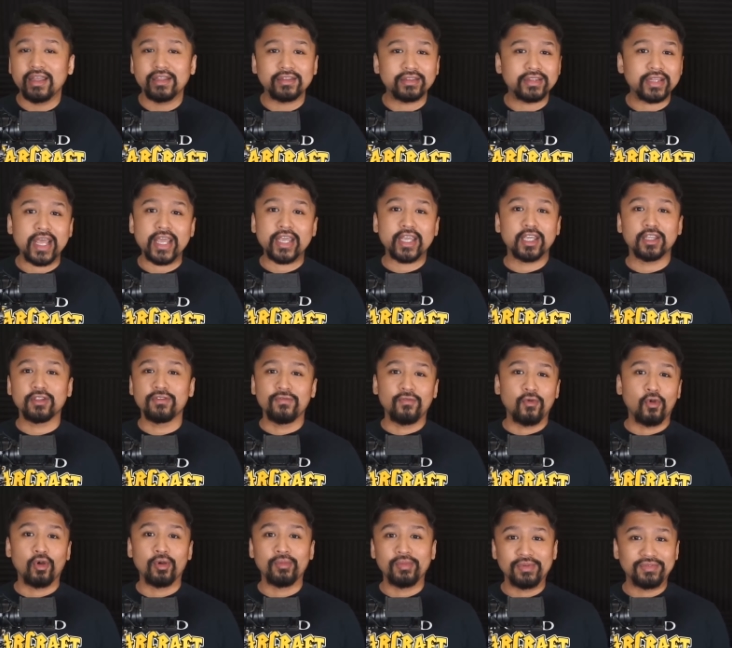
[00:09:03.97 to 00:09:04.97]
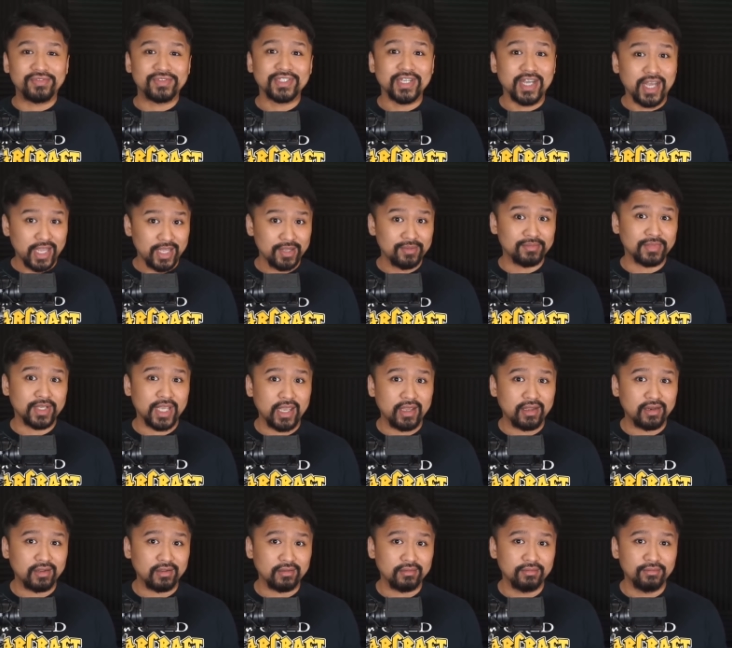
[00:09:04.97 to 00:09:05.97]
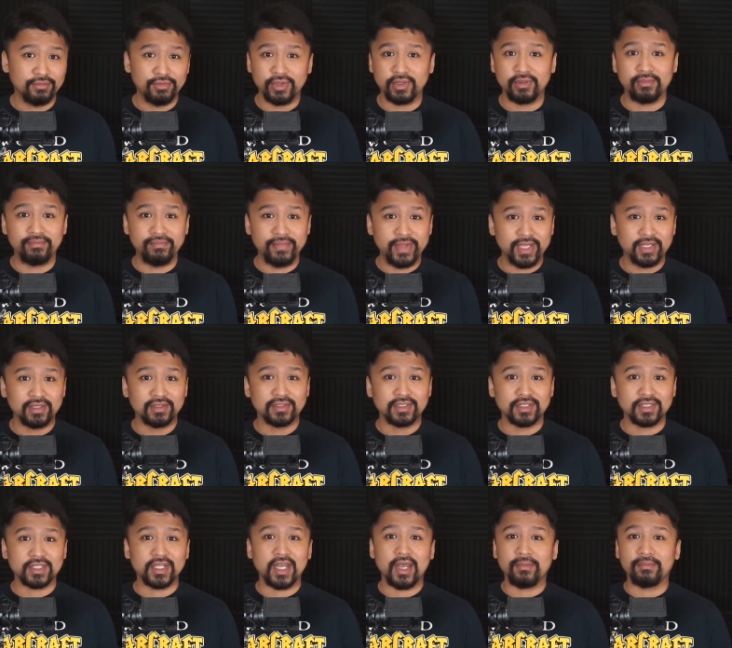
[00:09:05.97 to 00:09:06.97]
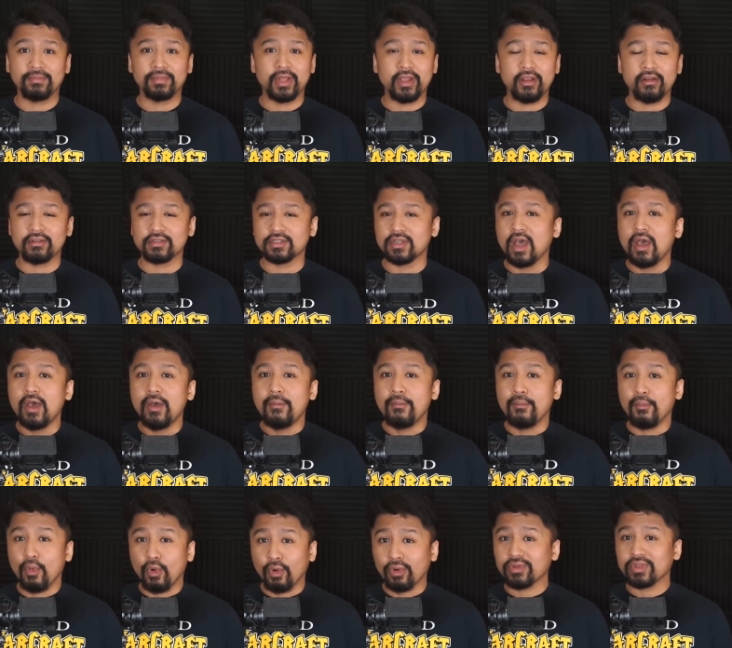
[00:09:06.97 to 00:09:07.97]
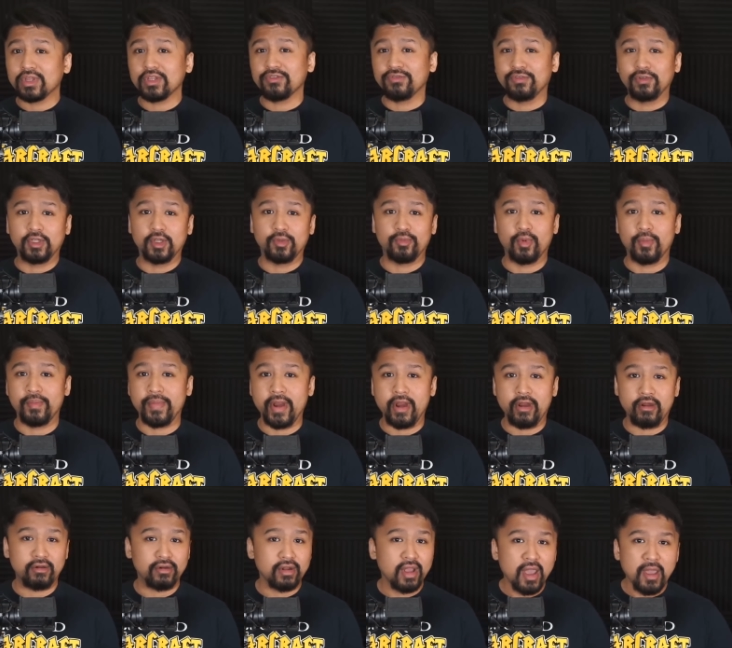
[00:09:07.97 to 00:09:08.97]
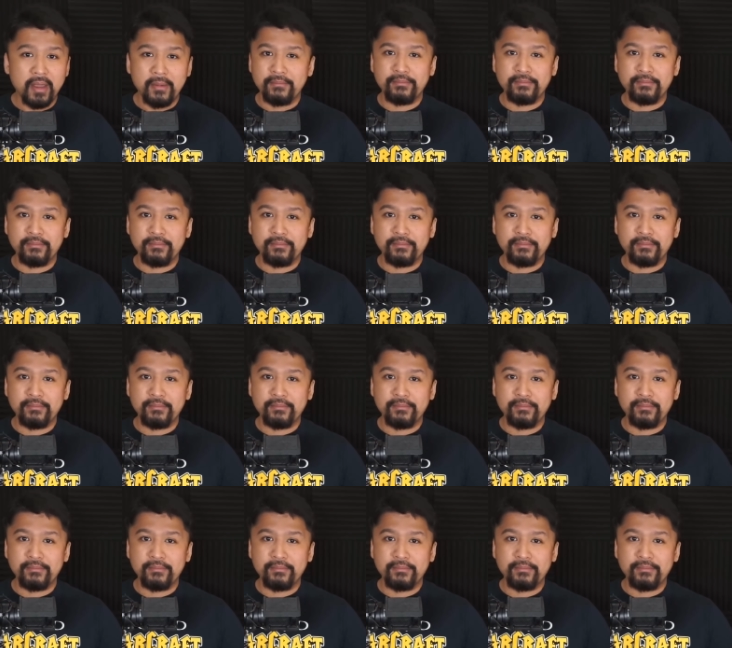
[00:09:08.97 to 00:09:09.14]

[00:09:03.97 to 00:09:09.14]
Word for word: naked form of time gating, with mid to top players more than fully prepared,